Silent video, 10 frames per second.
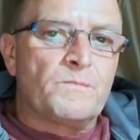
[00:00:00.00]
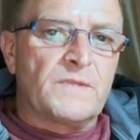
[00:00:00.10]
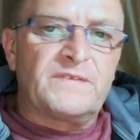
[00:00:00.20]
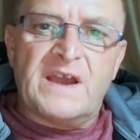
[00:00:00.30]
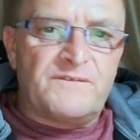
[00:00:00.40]

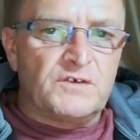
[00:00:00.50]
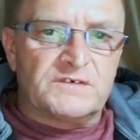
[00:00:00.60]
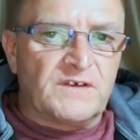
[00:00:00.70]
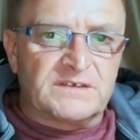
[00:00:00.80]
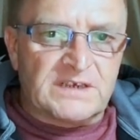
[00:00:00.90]
The effort is
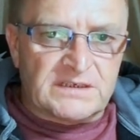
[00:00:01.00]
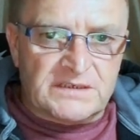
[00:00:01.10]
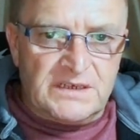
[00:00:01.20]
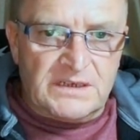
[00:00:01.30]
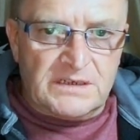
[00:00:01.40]

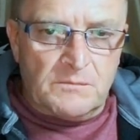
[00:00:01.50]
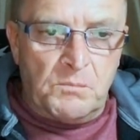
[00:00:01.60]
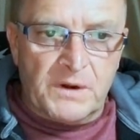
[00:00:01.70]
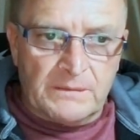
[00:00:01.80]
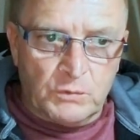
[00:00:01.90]
fantastic,
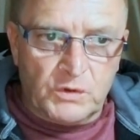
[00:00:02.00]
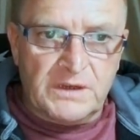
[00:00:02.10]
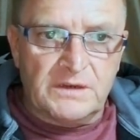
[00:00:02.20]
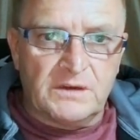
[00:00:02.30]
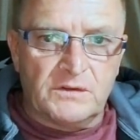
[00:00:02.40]
but I'm
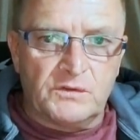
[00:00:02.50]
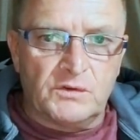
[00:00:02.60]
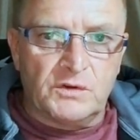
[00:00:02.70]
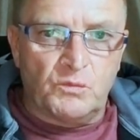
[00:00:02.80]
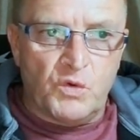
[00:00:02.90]
looking at
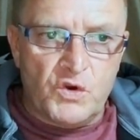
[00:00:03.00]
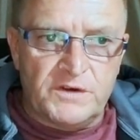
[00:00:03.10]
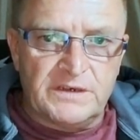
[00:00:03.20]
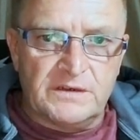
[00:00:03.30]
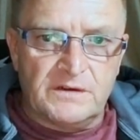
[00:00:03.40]
the
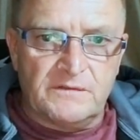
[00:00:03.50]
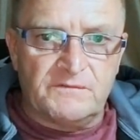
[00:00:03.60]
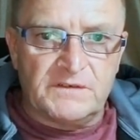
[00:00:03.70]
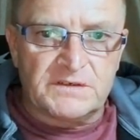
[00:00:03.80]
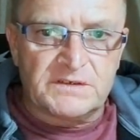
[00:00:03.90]
wording of
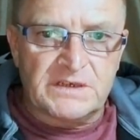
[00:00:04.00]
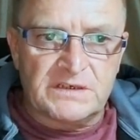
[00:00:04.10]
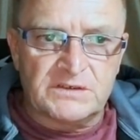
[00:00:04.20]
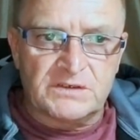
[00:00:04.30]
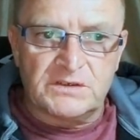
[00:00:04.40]
these
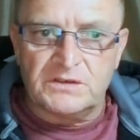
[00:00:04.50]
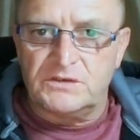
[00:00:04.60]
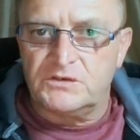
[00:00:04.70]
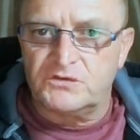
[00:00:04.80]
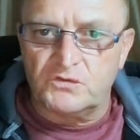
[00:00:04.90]
things and then
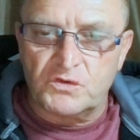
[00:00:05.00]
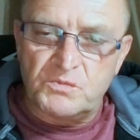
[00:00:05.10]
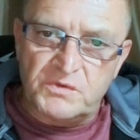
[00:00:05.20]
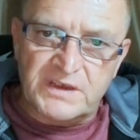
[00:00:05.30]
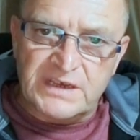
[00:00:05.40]
there's no
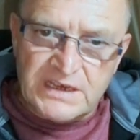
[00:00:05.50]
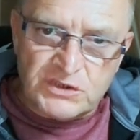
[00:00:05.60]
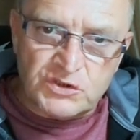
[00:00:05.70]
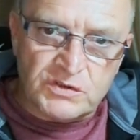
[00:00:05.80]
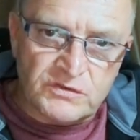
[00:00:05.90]

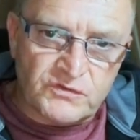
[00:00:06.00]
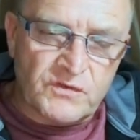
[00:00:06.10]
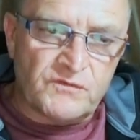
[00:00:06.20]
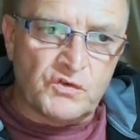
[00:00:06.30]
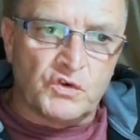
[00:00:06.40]
communication. So
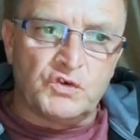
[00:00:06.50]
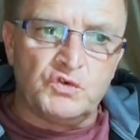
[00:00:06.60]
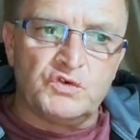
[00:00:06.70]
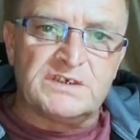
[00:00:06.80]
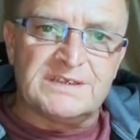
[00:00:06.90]
if you're
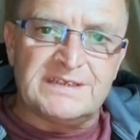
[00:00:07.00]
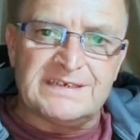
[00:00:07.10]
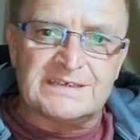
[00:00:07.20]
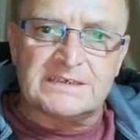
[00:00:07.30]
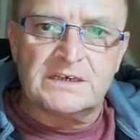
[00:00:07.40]
using
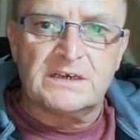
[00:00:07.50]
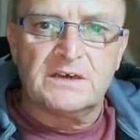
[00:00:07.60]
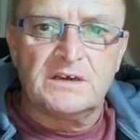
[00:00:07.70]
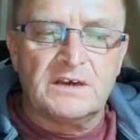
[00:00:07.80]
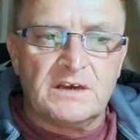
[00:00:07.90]
this
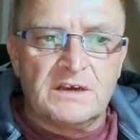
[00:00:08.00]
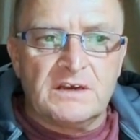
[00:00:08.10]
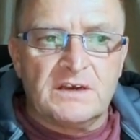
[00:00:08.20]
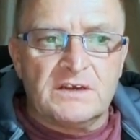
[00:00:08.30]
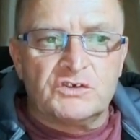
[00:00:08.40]

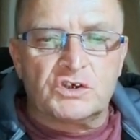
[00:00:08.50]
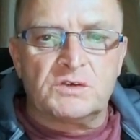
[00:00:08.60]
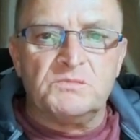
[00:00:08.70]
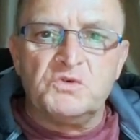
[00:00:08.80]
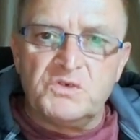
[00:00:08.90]
to
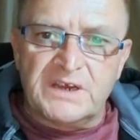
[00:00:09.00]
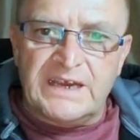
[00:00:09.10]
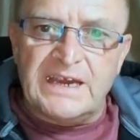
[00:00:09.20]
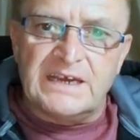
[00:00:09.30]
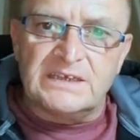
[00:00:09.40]

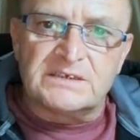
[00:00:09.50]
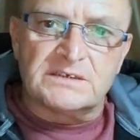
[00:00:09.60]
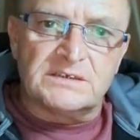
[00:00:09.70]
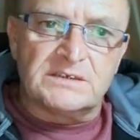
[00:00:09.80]
communicate